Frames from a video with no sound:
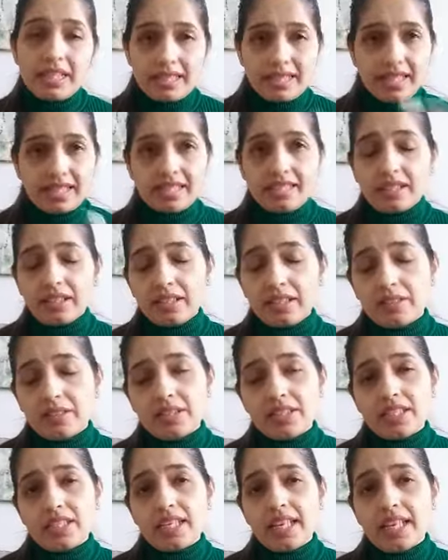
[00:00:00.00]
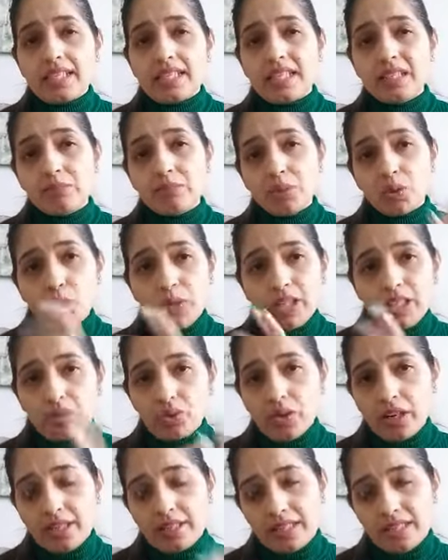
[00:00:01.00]
because that's a state in between
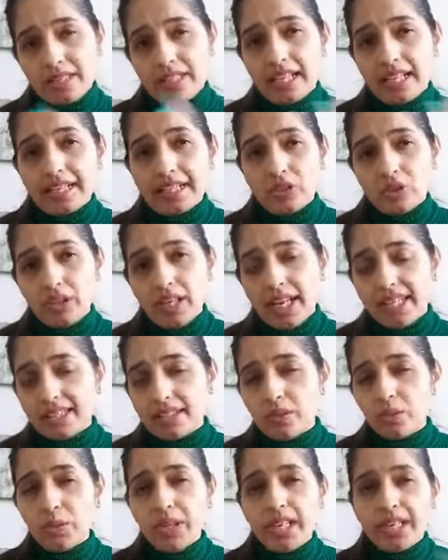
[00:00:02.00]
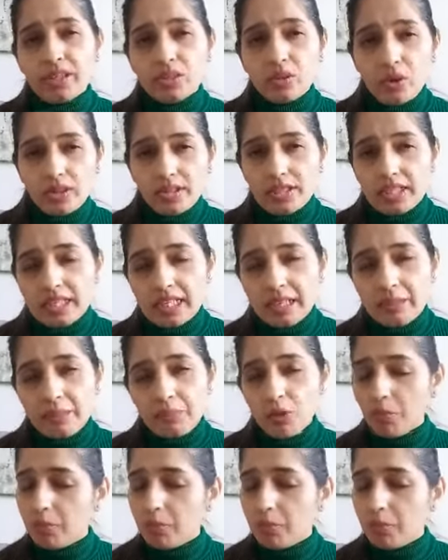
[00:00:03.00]
trance. It's like you're neither awake nor asleep.